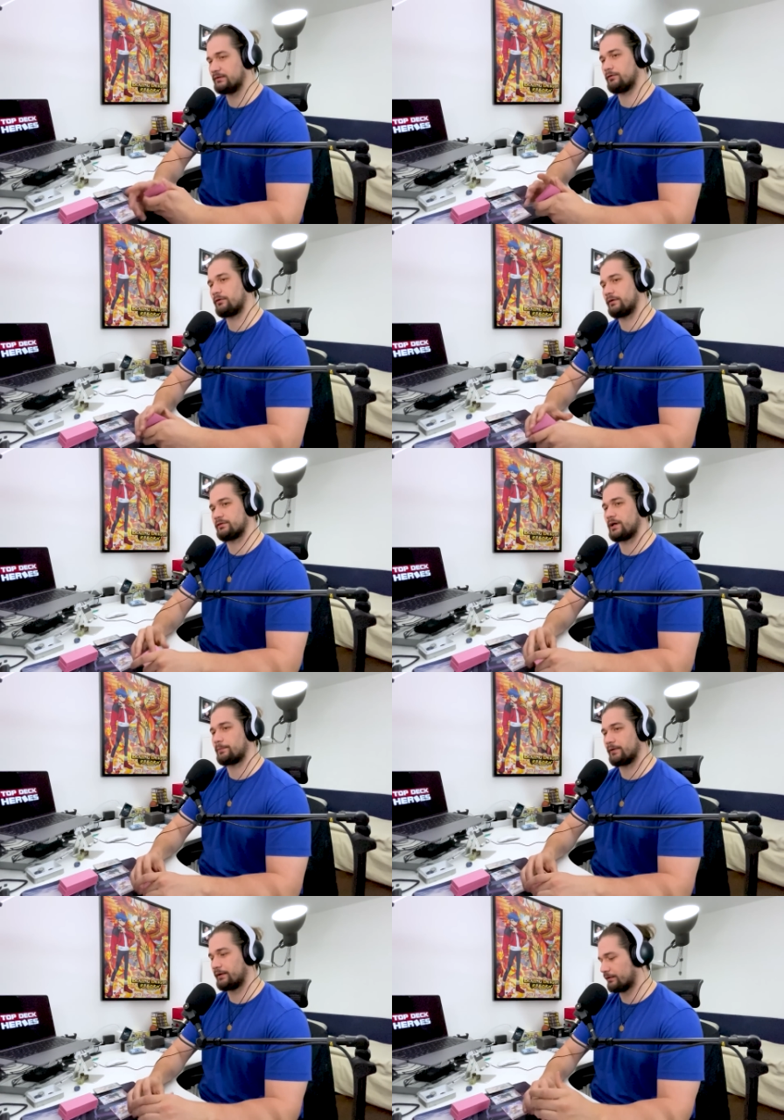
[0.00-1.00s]
order and
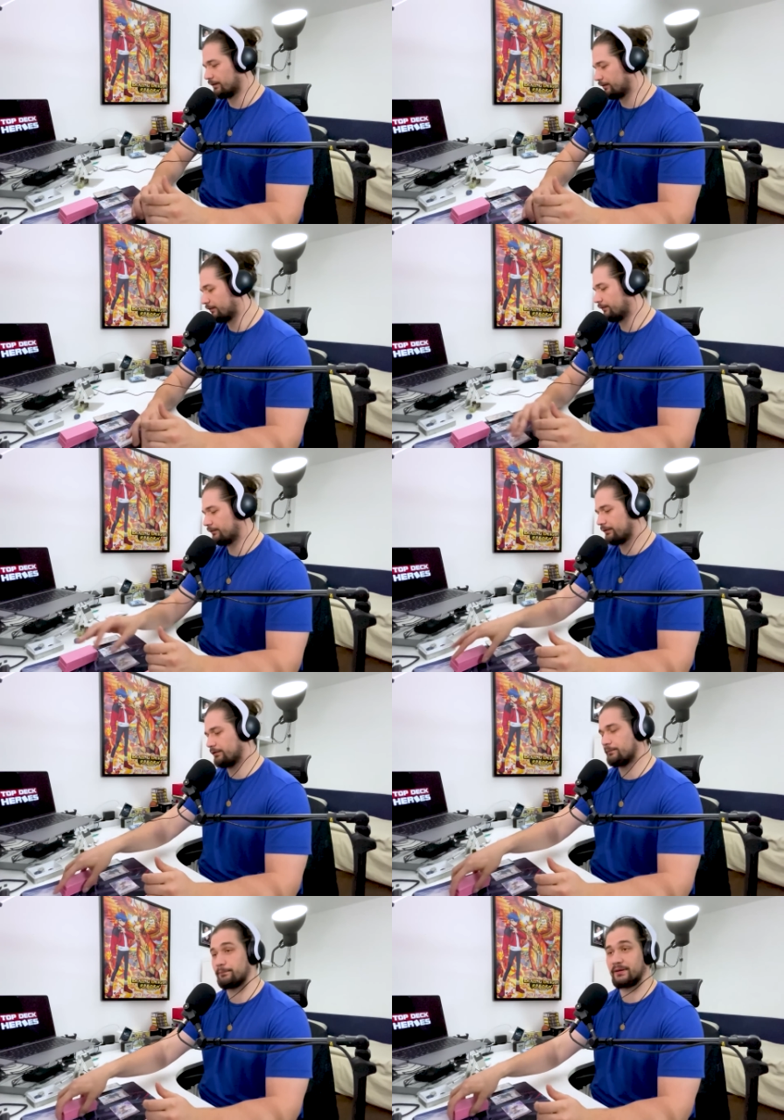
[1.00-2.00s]
drop ready to go.
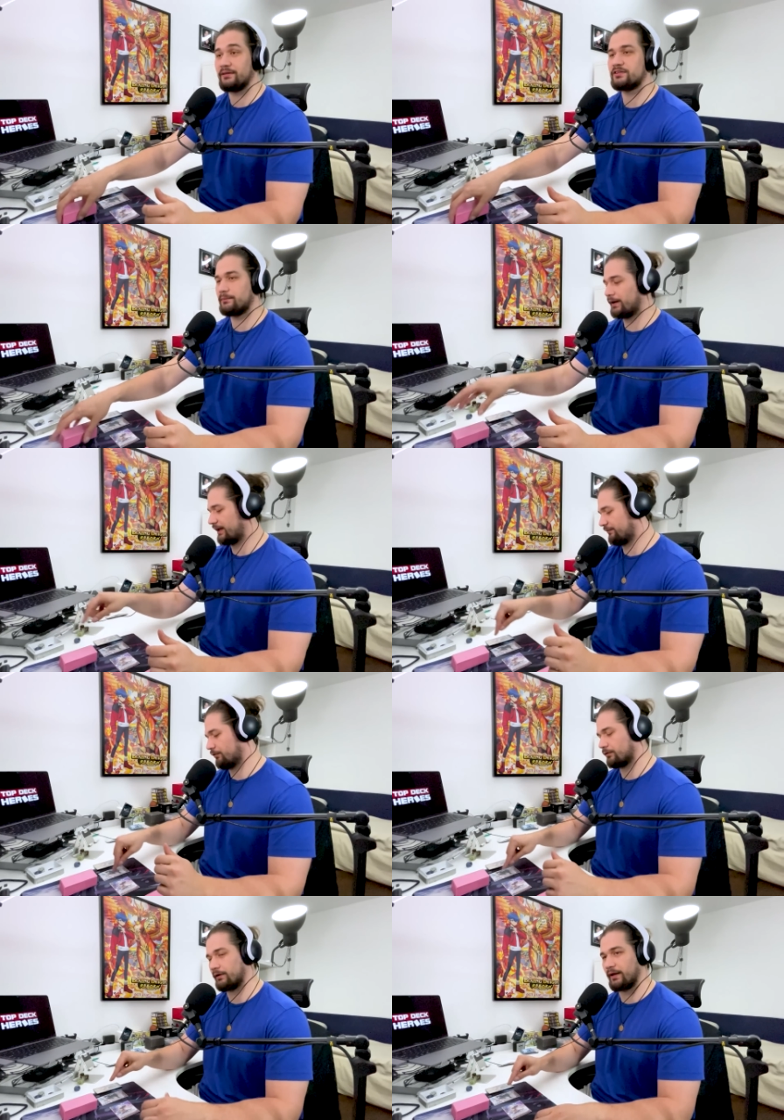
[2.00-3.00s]
You potentially might have an
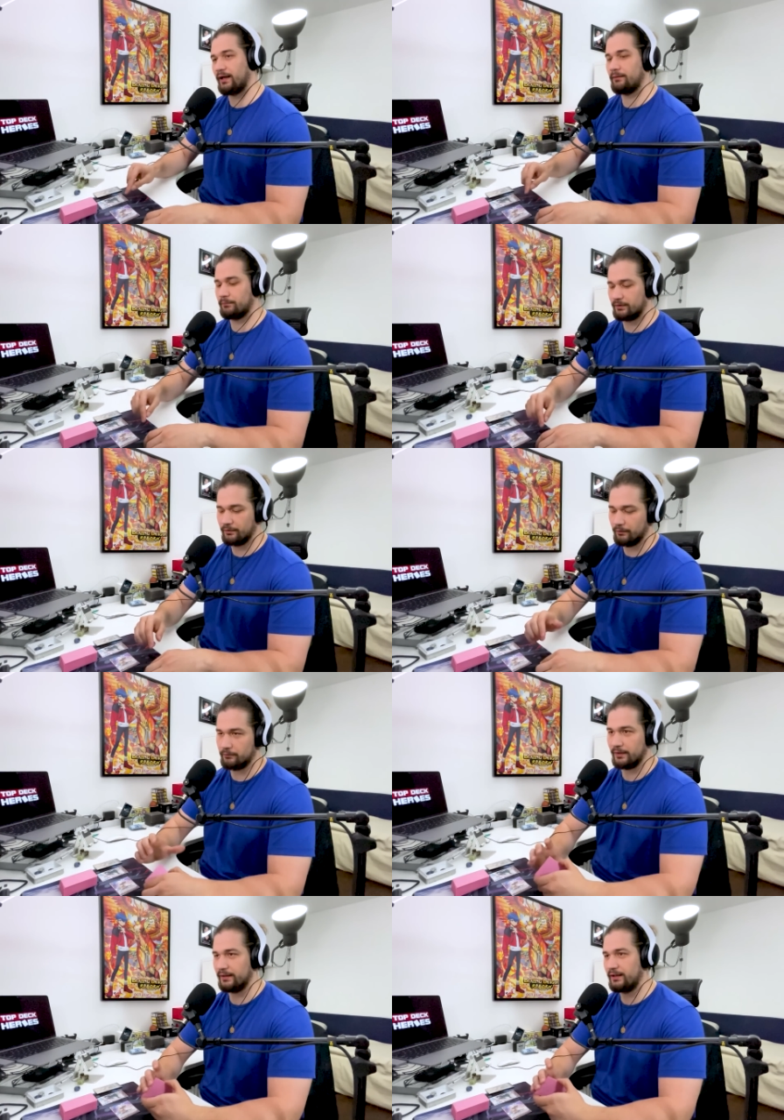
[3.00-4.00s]
order in hand, but you don't
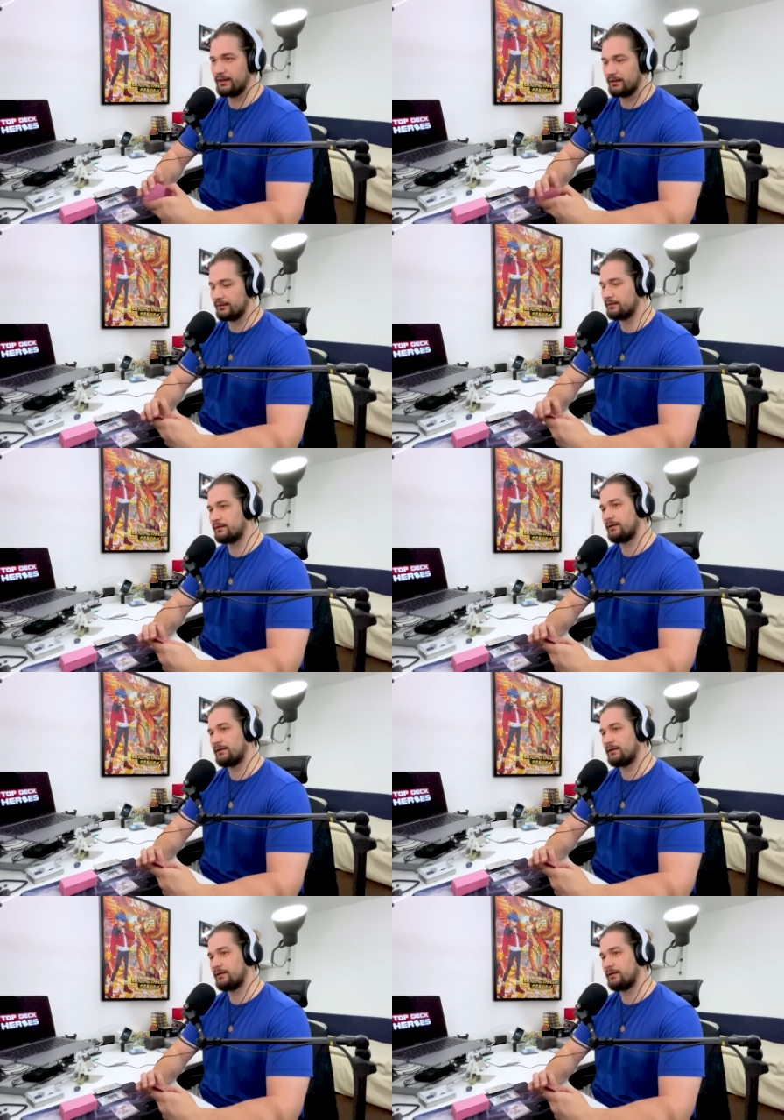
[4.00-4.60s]
really need it.